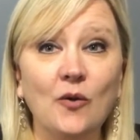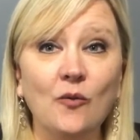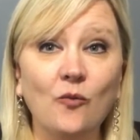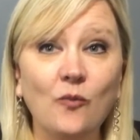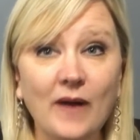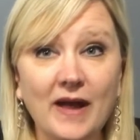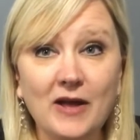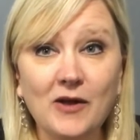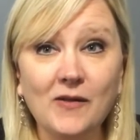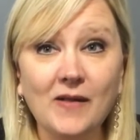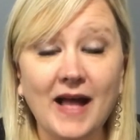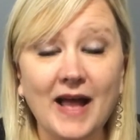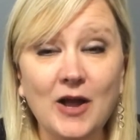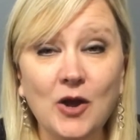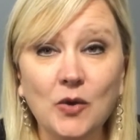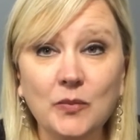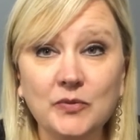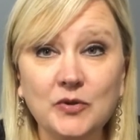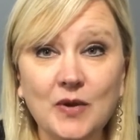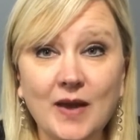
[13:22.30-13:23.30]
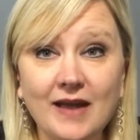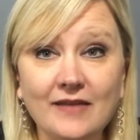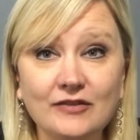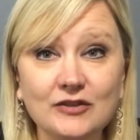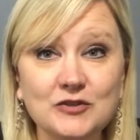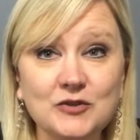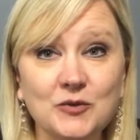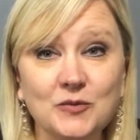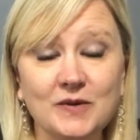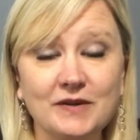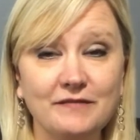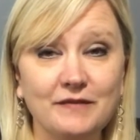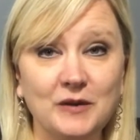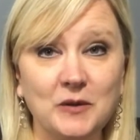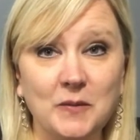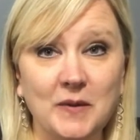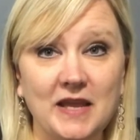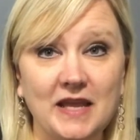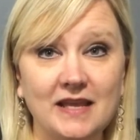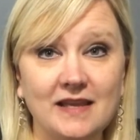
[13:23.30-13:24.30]
Well, I hope you have a
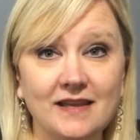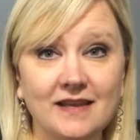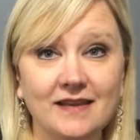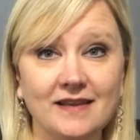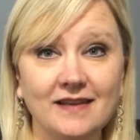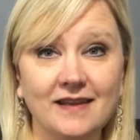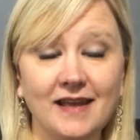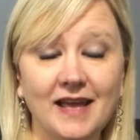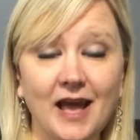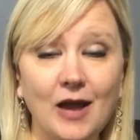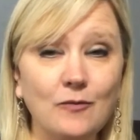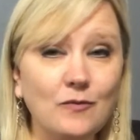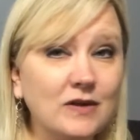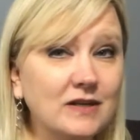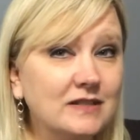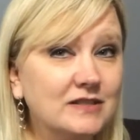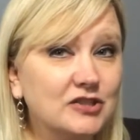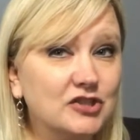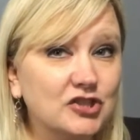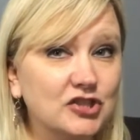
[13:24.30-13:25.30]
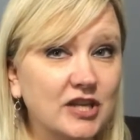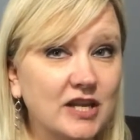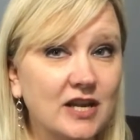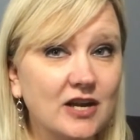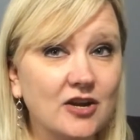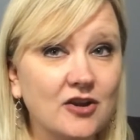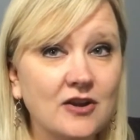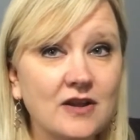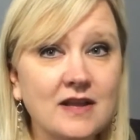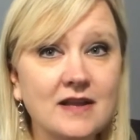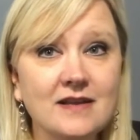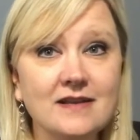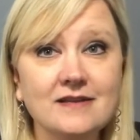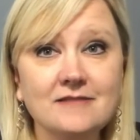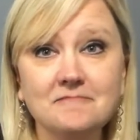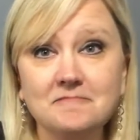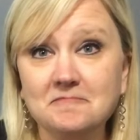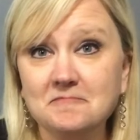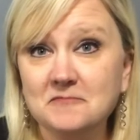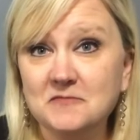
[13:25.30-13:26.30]
terrific week. I want to share
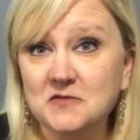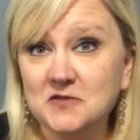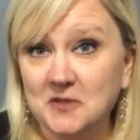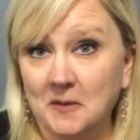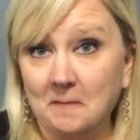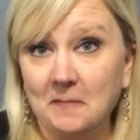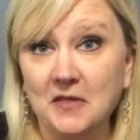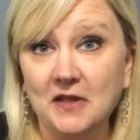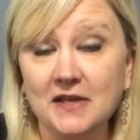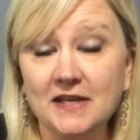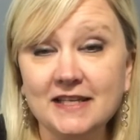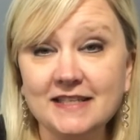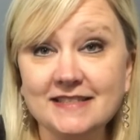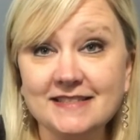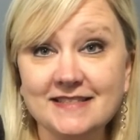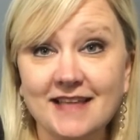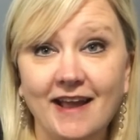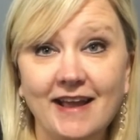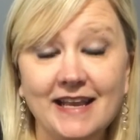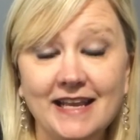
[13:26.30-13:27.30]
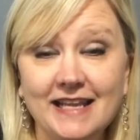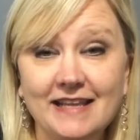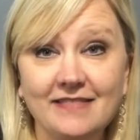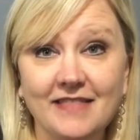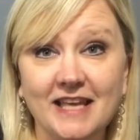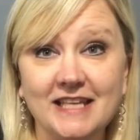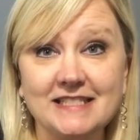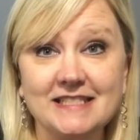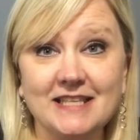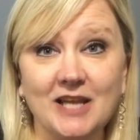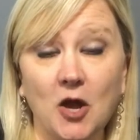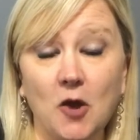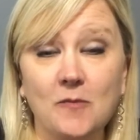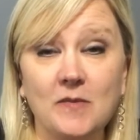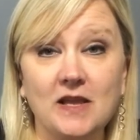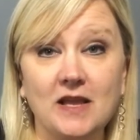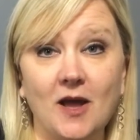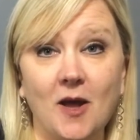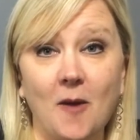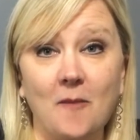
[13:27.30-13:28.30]
something exciting that's
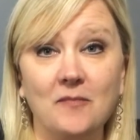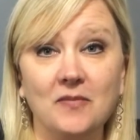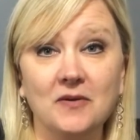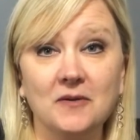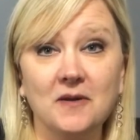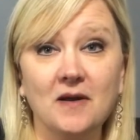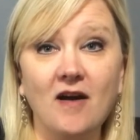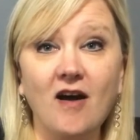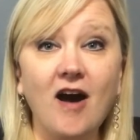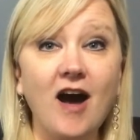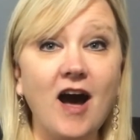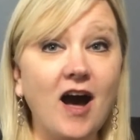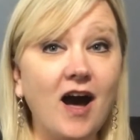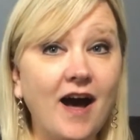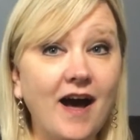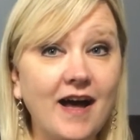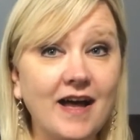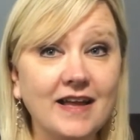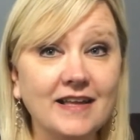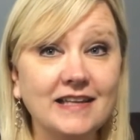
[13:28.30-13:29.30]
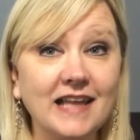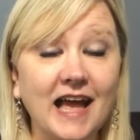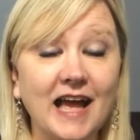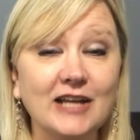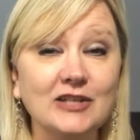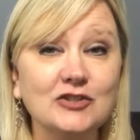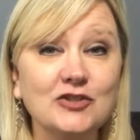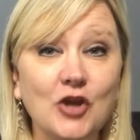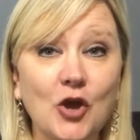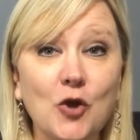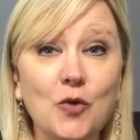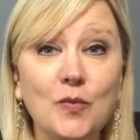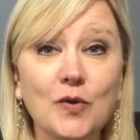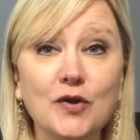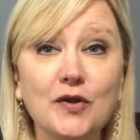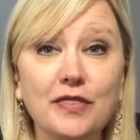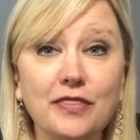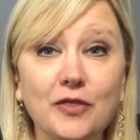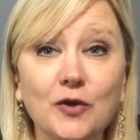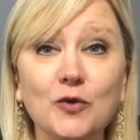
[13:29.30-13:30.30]
coming up on October
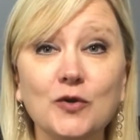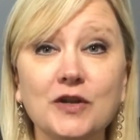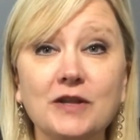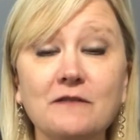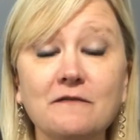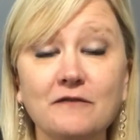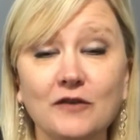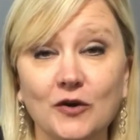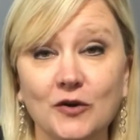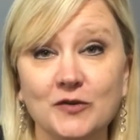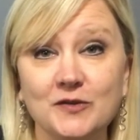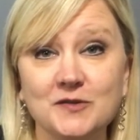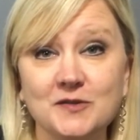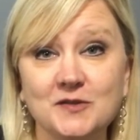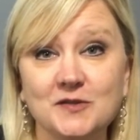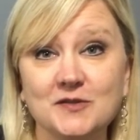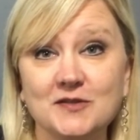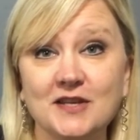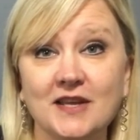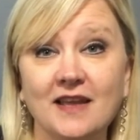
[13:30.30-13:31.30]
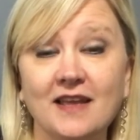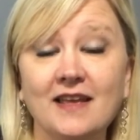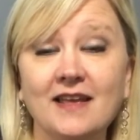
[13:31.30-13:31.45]
31st.